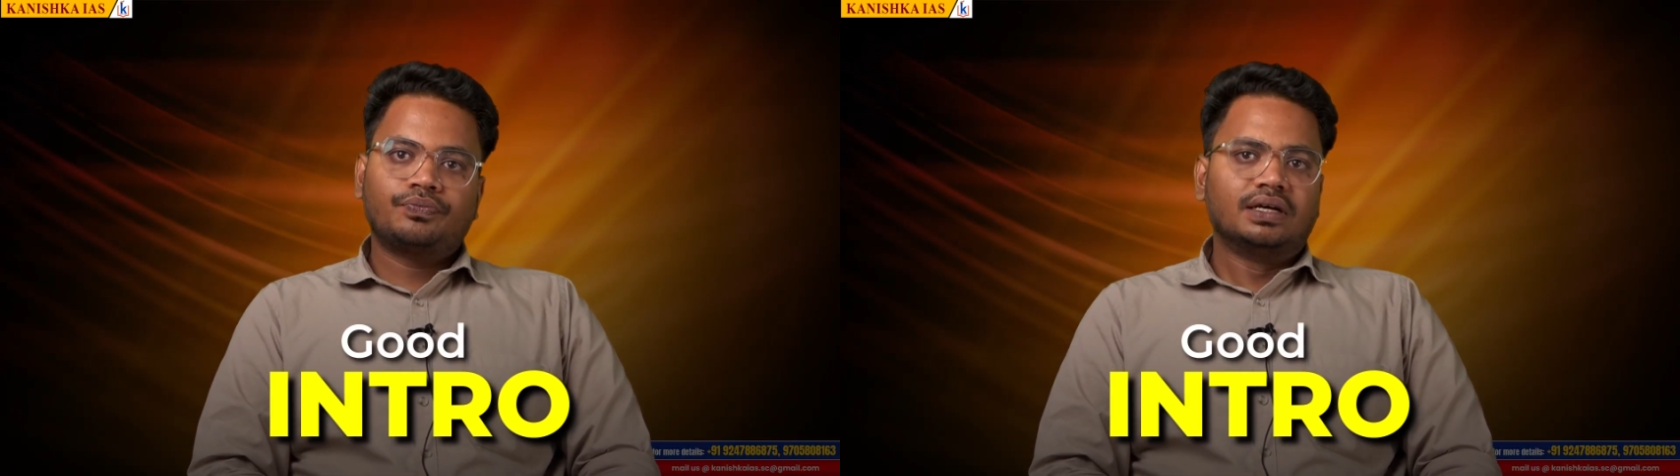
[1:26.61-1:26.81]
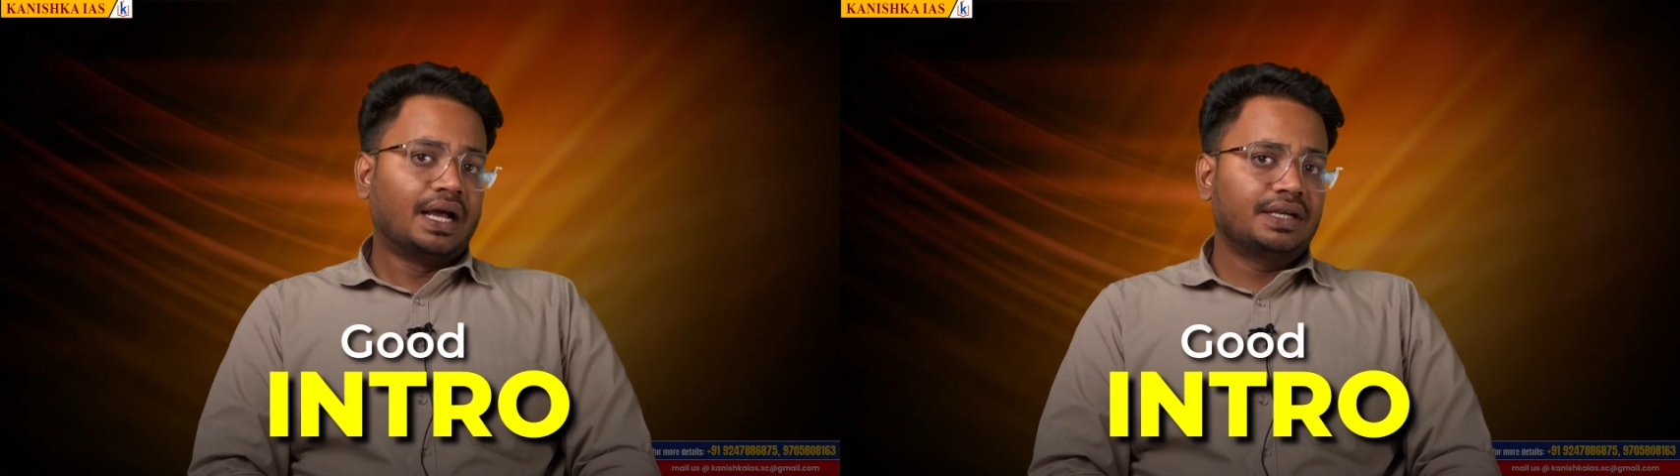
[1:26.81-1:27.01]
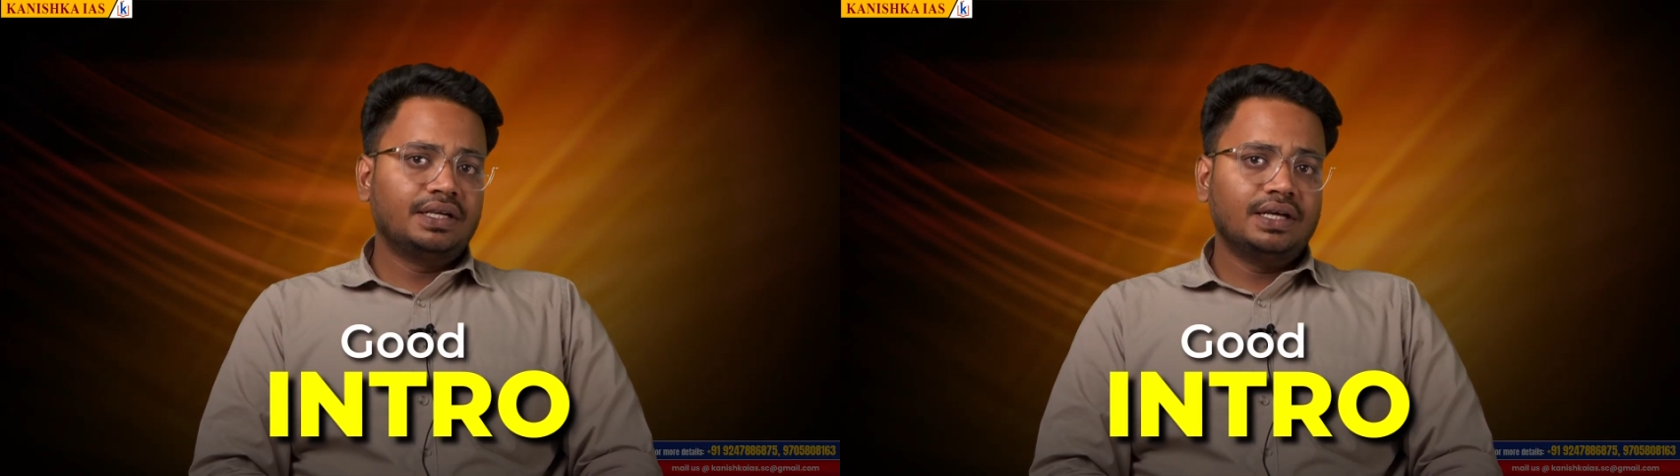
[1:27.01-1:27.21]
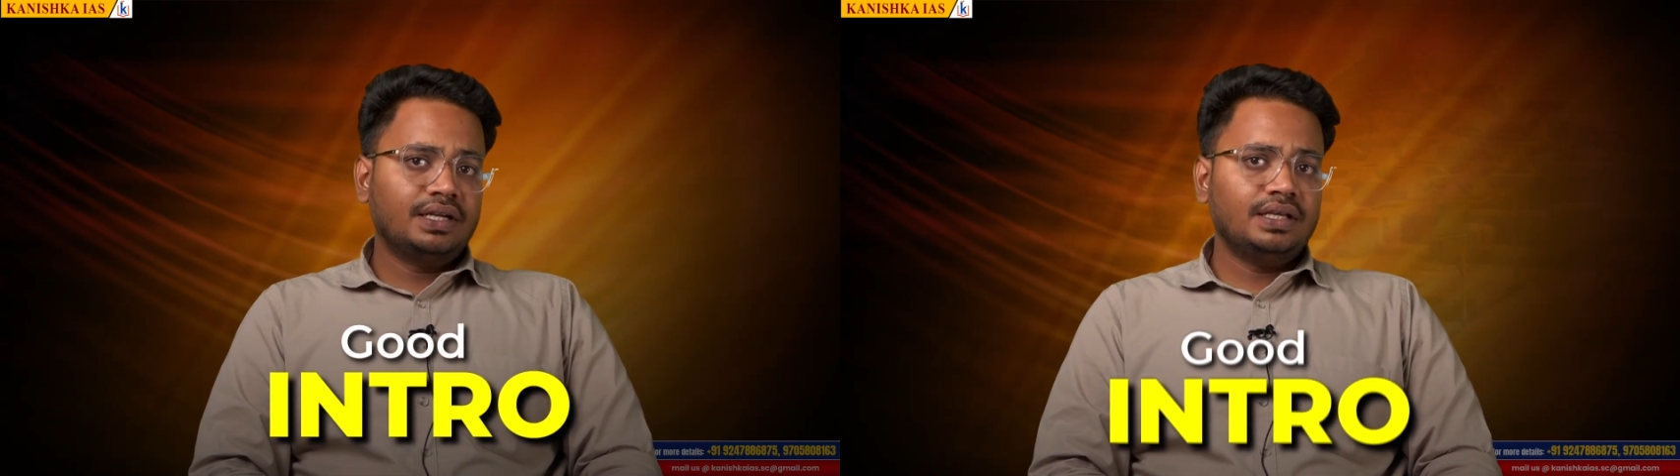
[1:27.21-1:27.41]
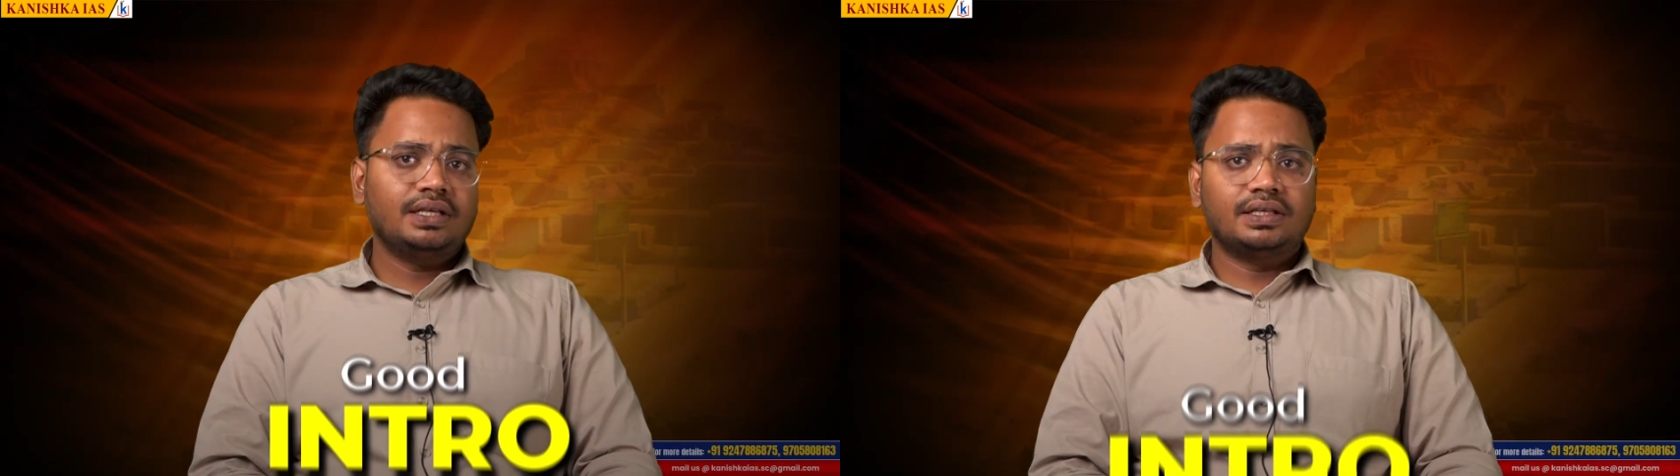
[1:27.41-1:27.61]

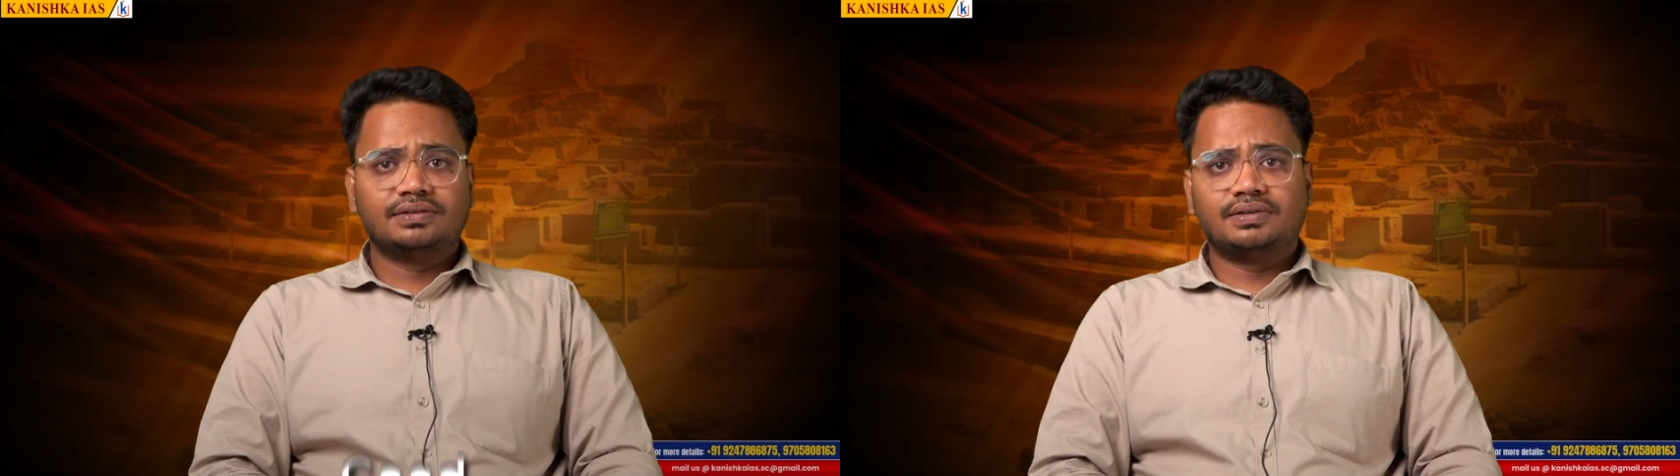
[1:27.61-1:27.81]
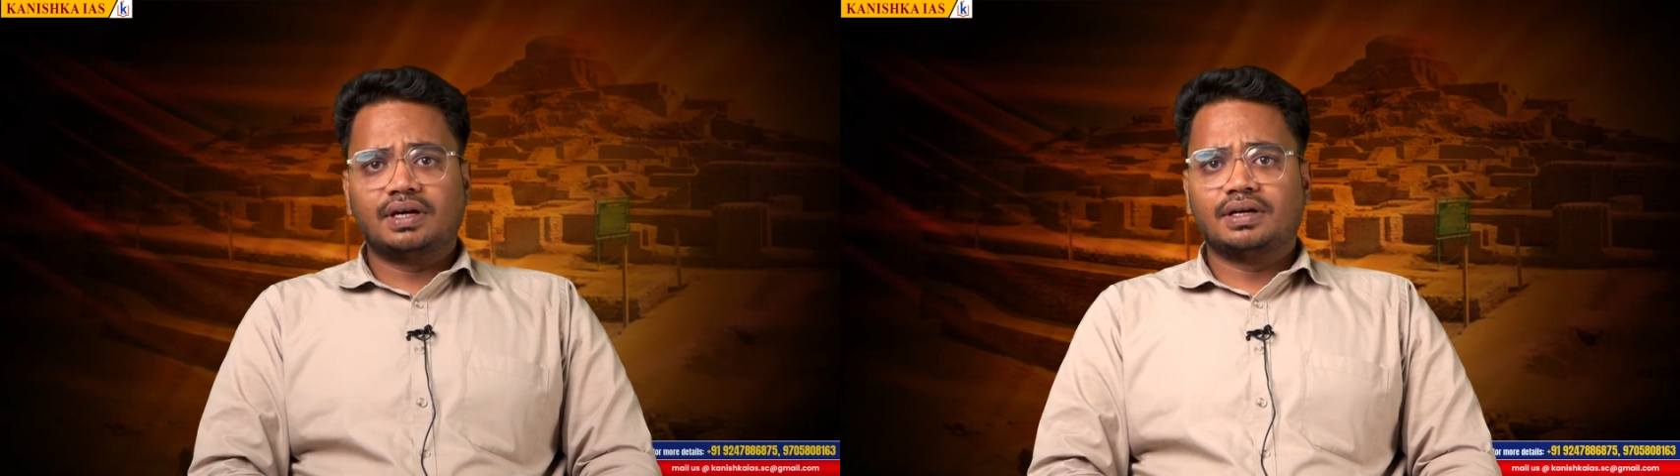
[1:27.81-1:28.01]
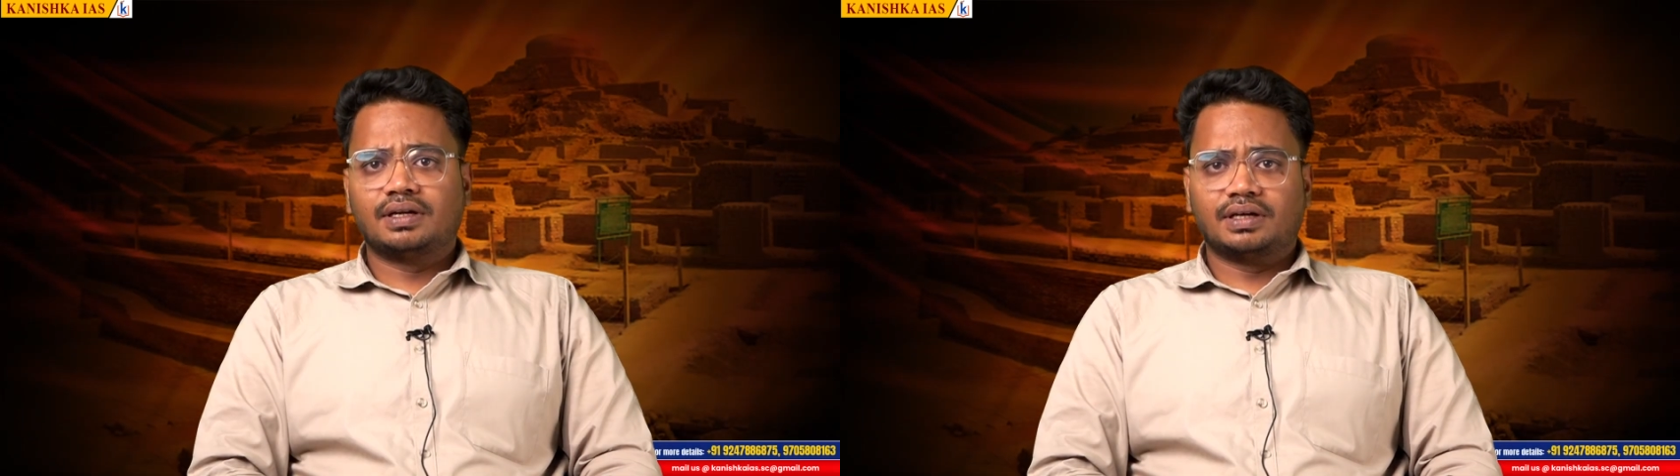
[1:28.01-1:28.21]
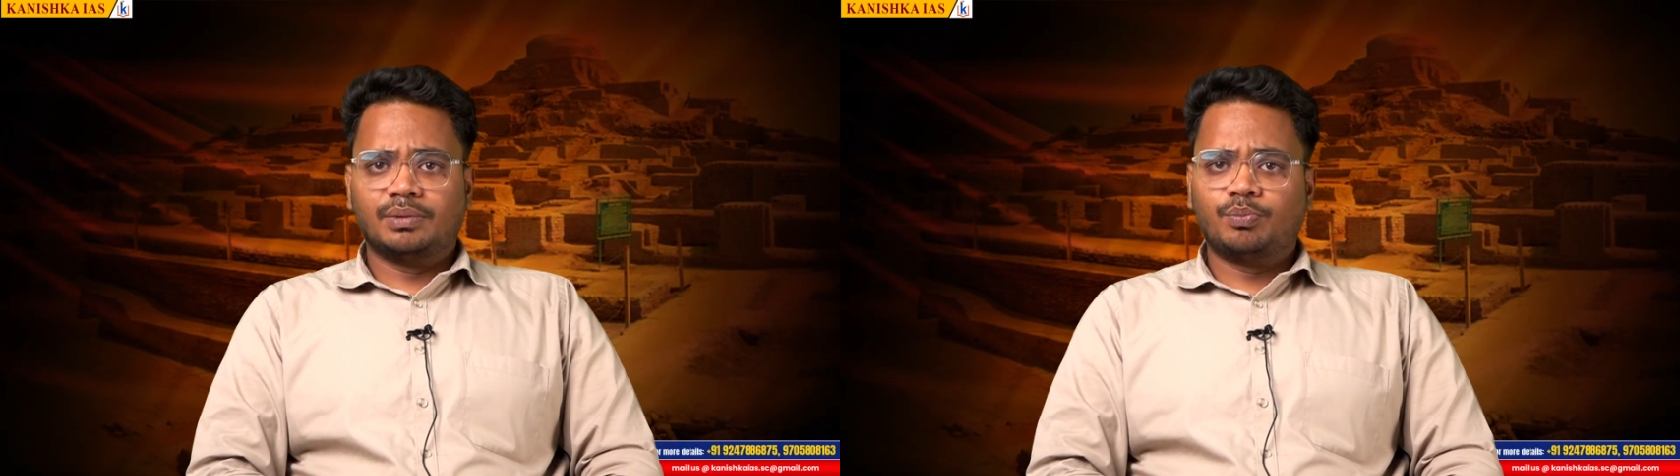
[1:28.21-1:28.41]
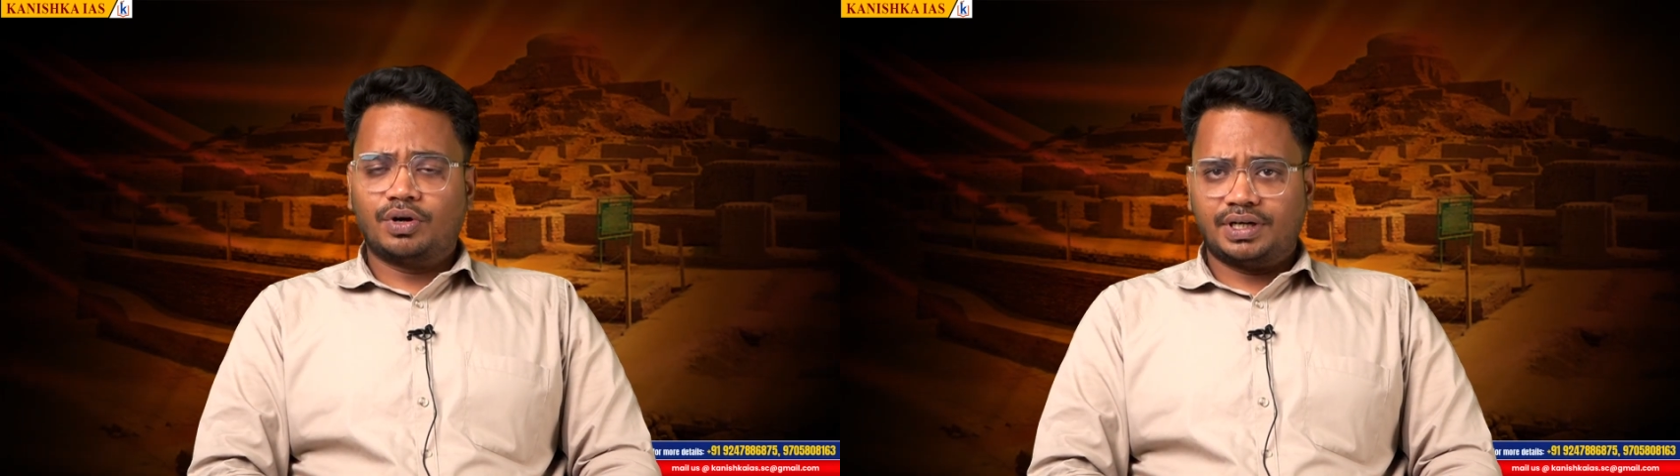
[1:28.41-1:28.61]
Rakigari is an
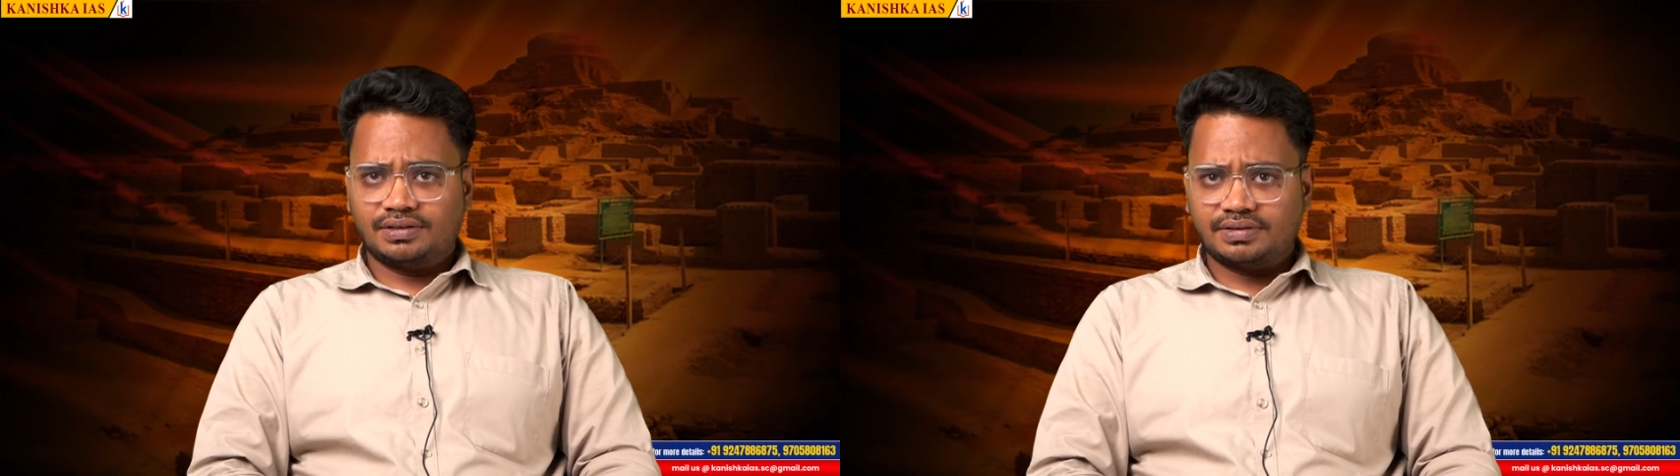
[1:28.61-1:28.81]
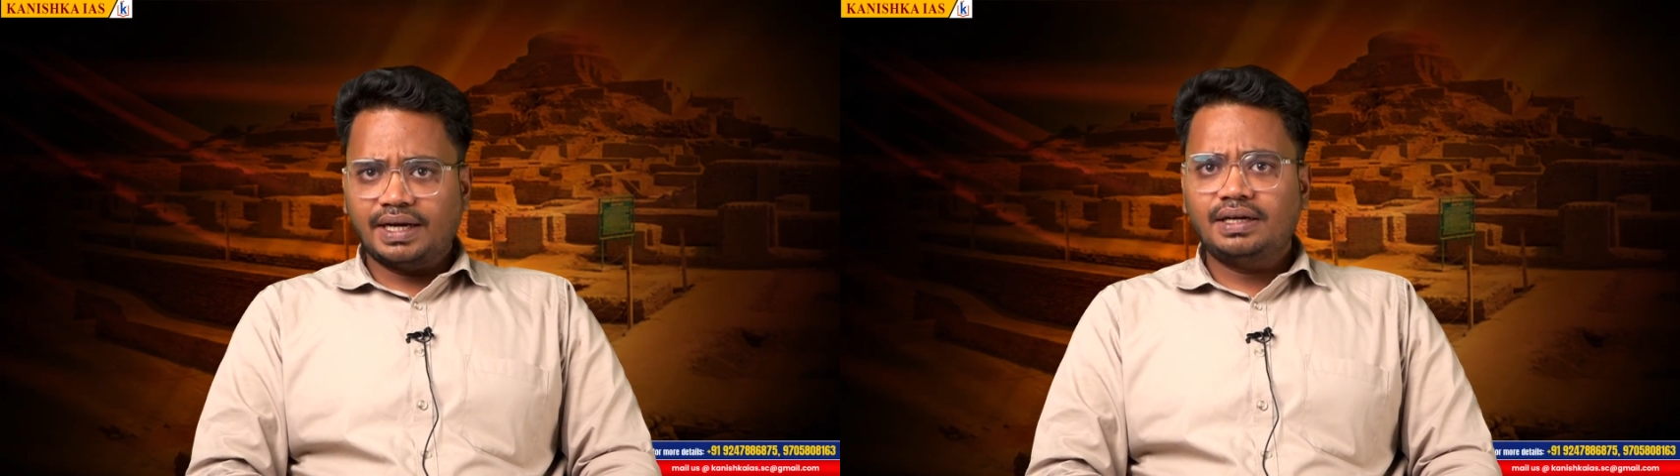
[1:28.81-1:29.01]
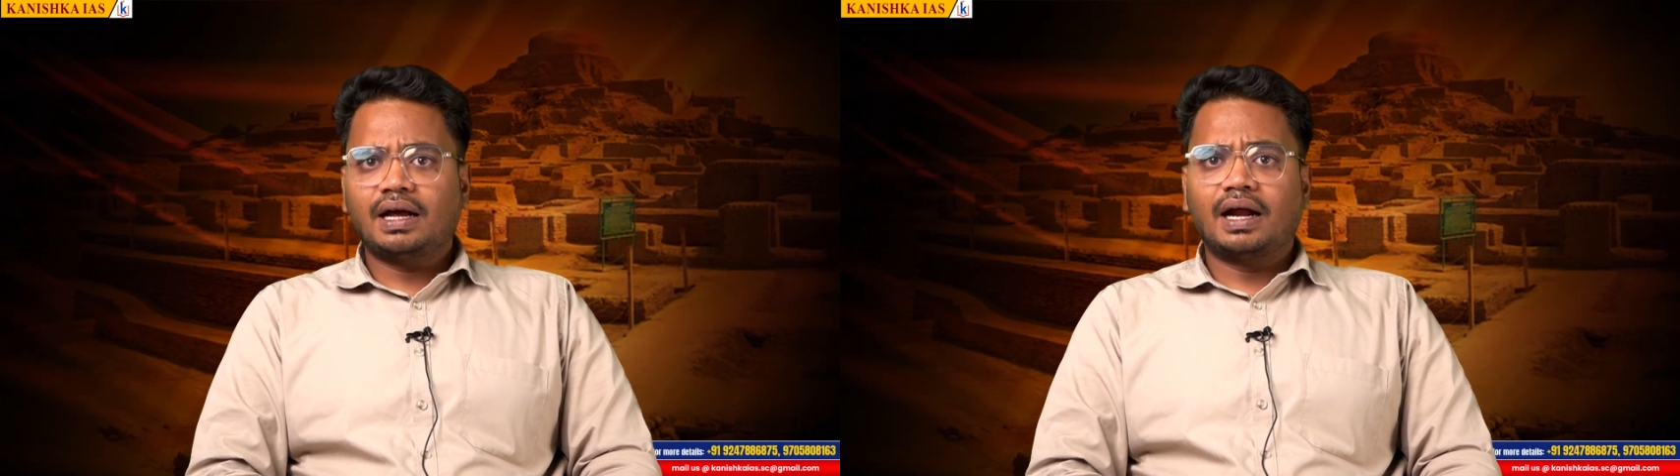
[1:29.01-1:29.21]
important site,